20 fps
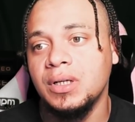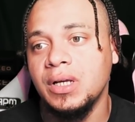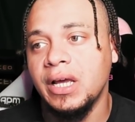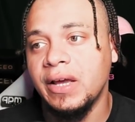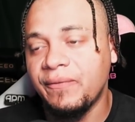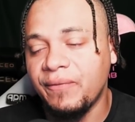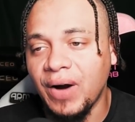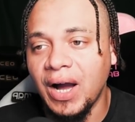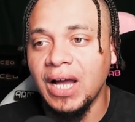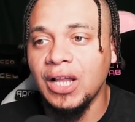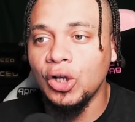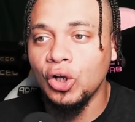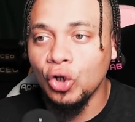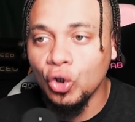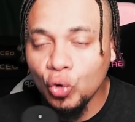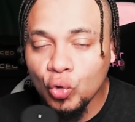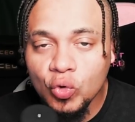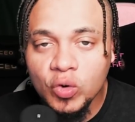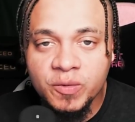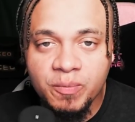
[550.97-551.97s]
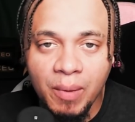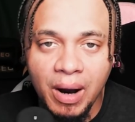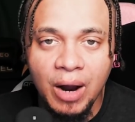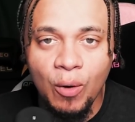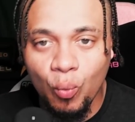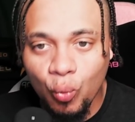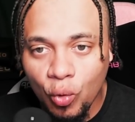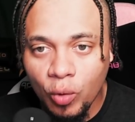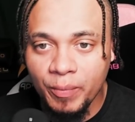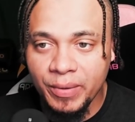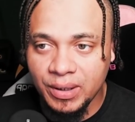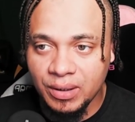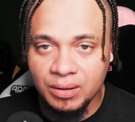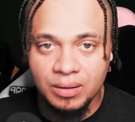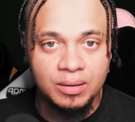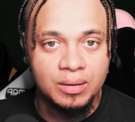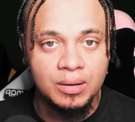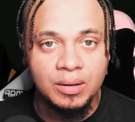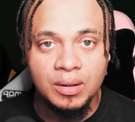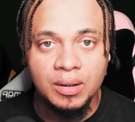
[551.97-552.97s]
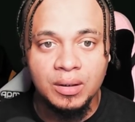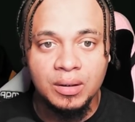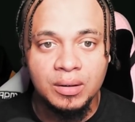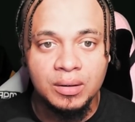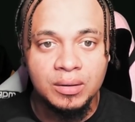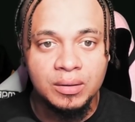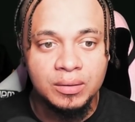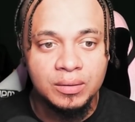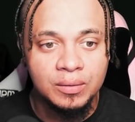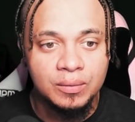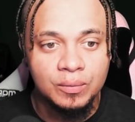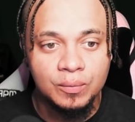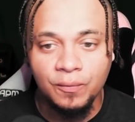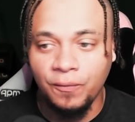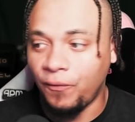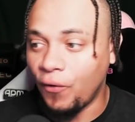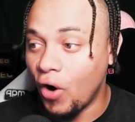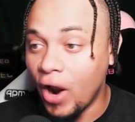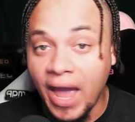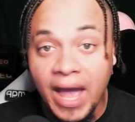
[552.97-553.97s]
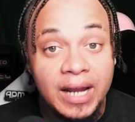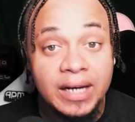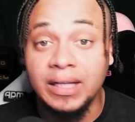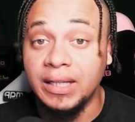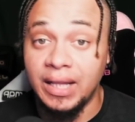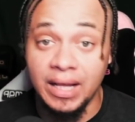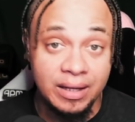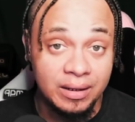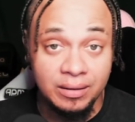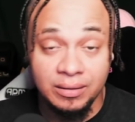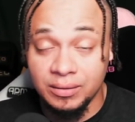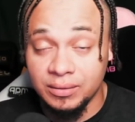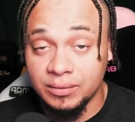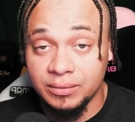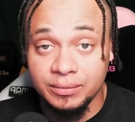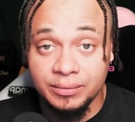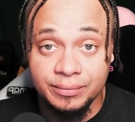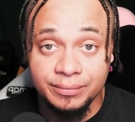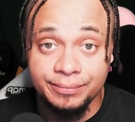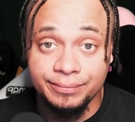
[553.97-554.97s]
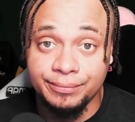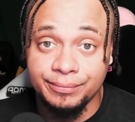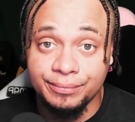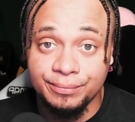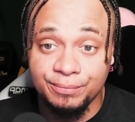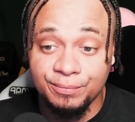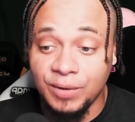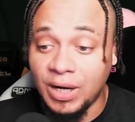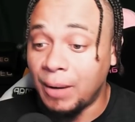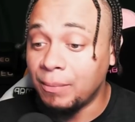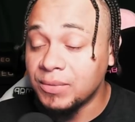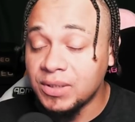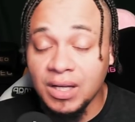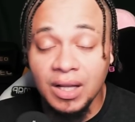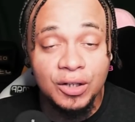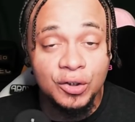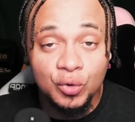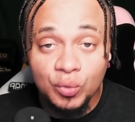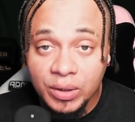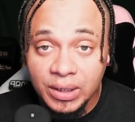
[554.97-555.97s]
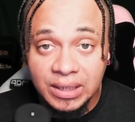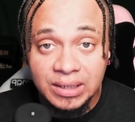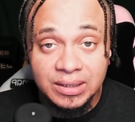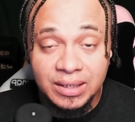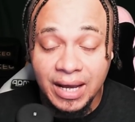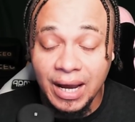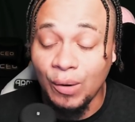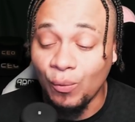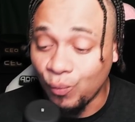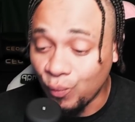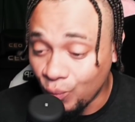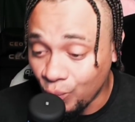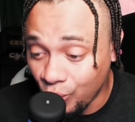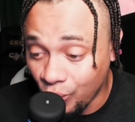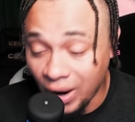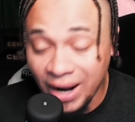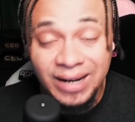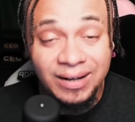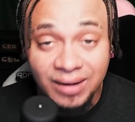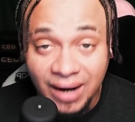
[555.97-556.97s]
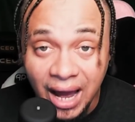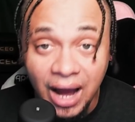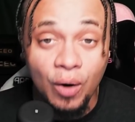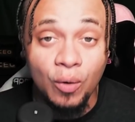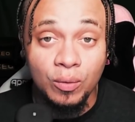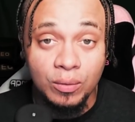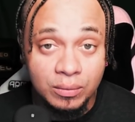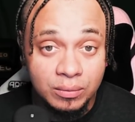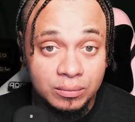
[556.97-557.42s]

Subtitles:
if I lose my woman for anything. I'm telling you niggas that right now.